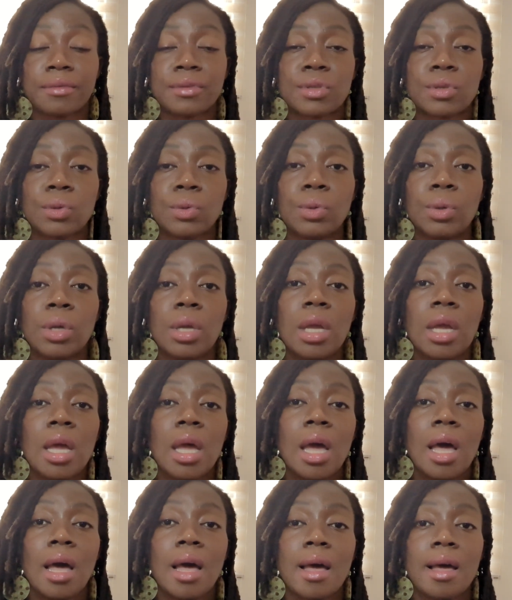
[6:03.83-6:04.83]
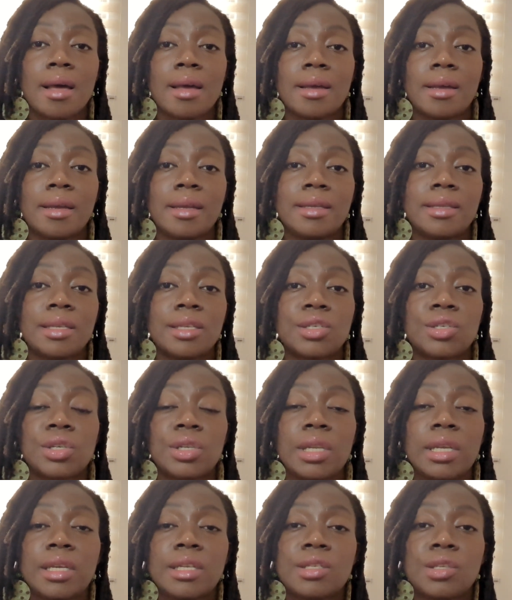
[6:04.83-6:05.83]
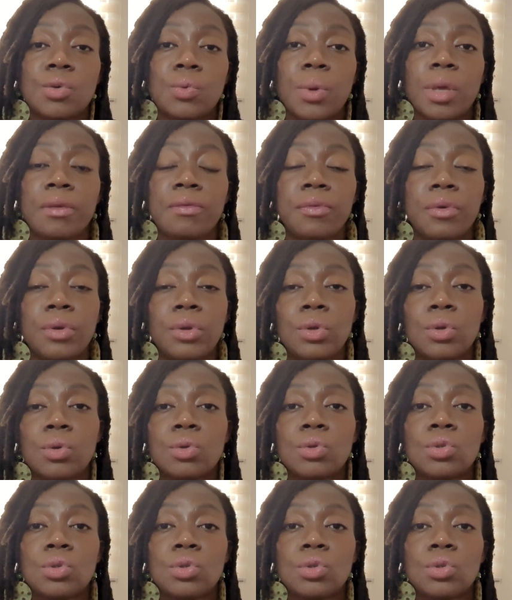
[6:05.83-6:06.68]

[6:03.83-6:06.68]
So essentially it's a way for you